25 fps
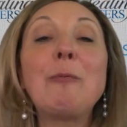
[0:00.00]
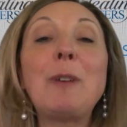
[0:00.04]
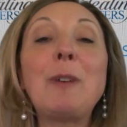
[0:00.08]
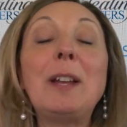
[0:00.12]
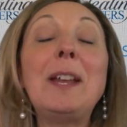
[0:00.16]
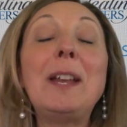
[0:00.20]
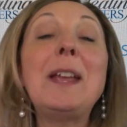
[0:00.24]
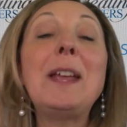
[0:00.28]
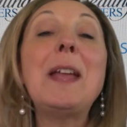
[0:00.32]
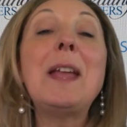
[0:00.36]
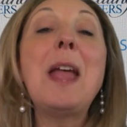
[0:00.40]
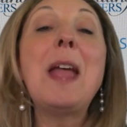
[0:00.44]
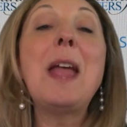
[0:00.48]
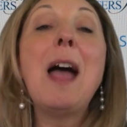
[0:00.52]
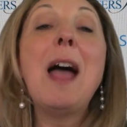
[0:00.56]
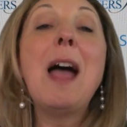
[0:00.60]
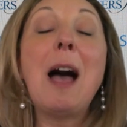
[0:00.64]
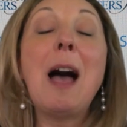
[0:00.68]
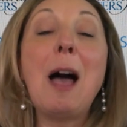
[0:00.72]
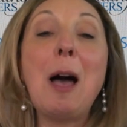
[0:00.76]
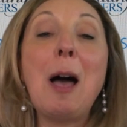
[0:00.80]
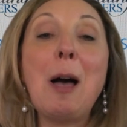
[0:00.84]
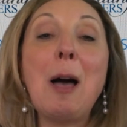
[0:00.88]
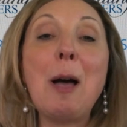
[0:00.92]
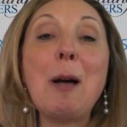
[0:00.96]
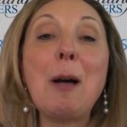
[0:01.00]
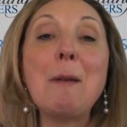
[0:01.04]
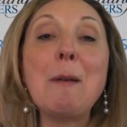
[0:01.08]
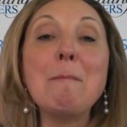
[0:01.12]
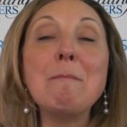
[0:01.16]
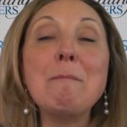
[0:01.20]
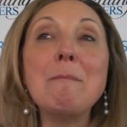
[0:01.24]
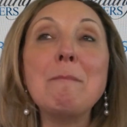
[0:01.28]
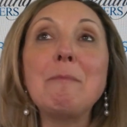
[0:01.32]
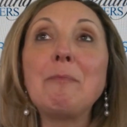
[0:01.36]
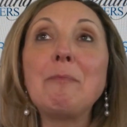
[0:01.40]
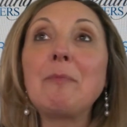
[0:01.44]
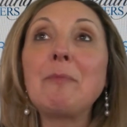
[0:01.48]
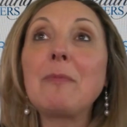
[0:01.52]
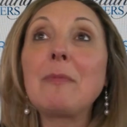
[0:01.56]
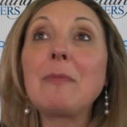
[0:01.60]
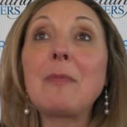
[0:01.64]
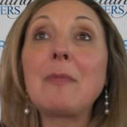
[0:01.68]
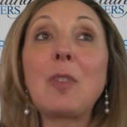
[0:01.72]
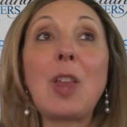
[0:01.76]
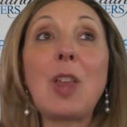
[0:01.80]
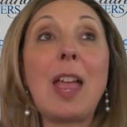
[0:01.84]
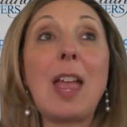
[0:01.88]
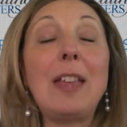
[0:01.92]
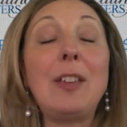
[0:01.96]
already? Um,
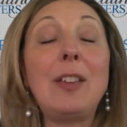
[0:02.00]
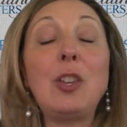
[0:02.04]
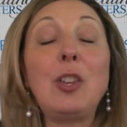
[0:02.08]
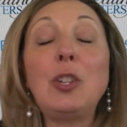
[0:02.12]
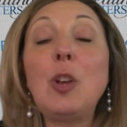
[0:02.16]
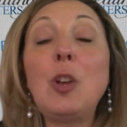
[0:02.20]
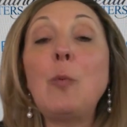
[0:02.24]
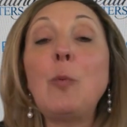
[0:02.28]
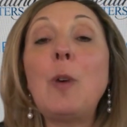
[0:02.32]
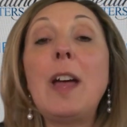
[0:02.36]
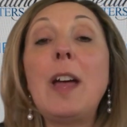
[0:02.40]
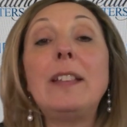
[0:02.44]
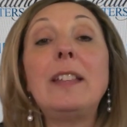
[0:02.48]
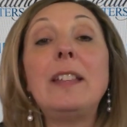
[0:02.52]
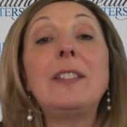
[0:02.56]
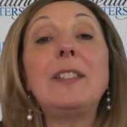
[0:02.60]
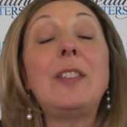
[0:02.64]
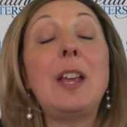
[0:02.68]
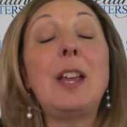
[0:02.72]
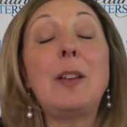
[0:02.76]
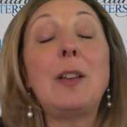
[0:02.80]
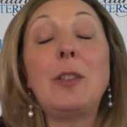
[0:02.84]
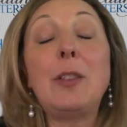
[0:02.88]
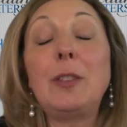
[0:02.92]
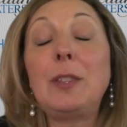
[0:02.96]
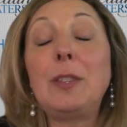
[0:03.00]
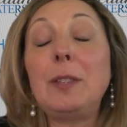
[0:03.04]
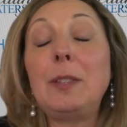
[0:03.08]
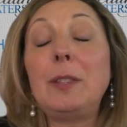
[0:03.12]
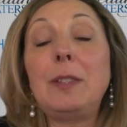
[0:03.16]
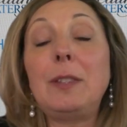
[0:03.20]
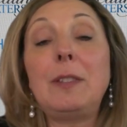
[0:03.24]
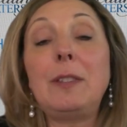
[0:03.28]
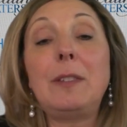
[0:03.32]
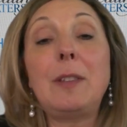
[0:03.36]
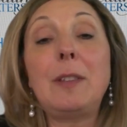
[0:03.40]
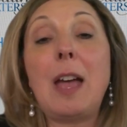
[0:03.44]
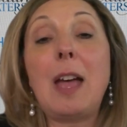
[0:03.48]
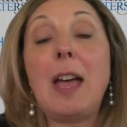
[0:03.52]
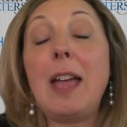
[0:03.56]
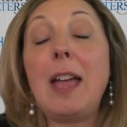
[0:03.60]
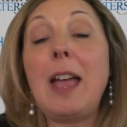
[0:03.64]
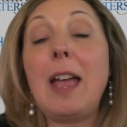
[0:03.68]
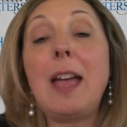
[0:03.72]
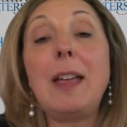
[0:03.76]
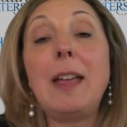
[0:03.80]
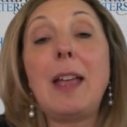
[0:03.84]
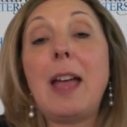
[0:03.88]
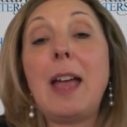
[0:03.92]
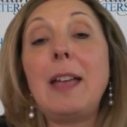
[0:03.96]
you know what? They,
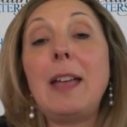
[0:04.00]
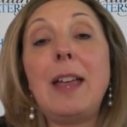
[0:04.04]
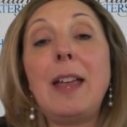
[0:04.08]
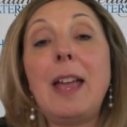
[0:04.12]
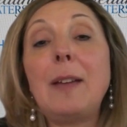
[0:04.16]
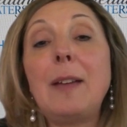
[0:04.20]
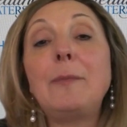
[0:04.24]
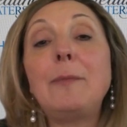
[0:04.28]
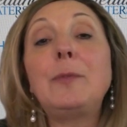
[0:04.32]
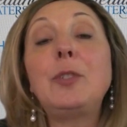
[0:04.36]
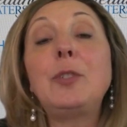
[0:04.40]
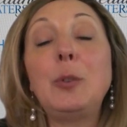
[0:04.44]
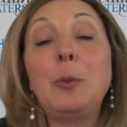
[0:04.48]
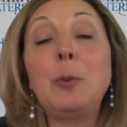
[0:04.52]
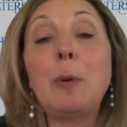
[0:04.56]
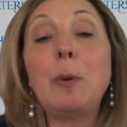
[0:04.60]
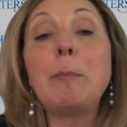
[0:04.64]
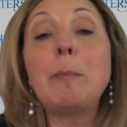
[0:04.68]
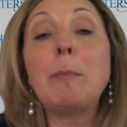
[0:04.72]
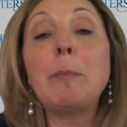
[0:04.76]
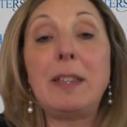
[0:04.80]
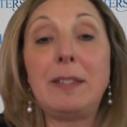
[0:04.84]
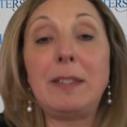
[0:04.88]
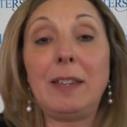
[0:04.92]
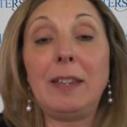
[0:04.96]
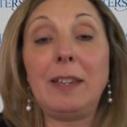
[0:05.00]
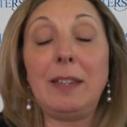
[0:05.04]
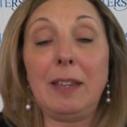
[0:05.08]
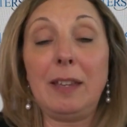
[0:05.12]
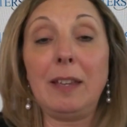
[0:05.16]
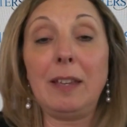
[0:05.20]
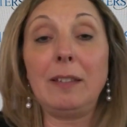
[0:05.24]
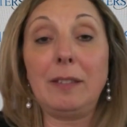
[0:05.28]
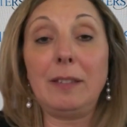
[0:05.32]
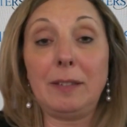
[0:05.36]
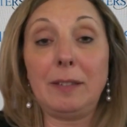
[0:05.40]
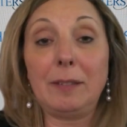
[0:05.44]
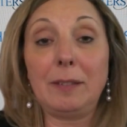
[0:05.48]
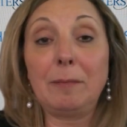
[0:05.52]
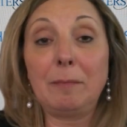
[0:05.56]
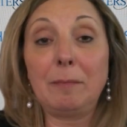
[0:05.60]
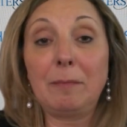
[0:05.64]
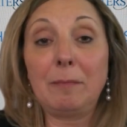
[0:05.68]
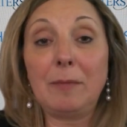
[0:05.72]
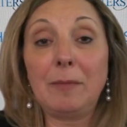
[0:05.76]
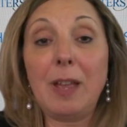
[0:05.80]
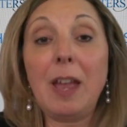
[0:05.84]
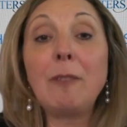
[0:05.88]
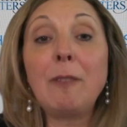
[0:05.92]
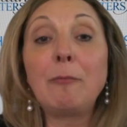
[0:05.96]
I, I, I have two amazing kids.
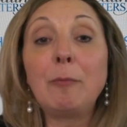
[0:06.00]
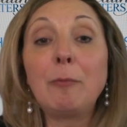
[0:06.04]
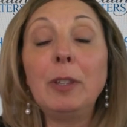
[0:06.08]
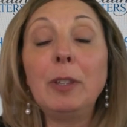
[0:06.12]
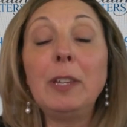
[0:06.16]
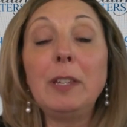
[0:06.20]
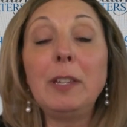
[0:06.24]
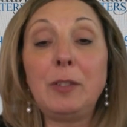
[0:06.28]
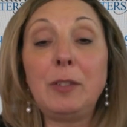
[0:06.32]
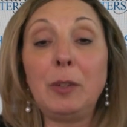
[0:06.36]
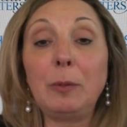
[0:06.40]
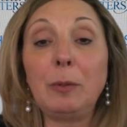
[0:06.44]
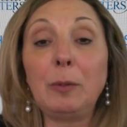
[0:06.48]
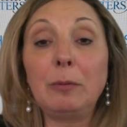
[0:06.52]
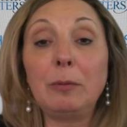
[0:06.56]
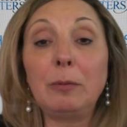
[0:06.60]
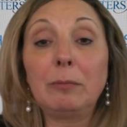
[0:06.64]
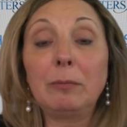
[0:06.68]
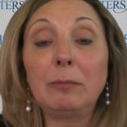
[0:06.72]
I really do.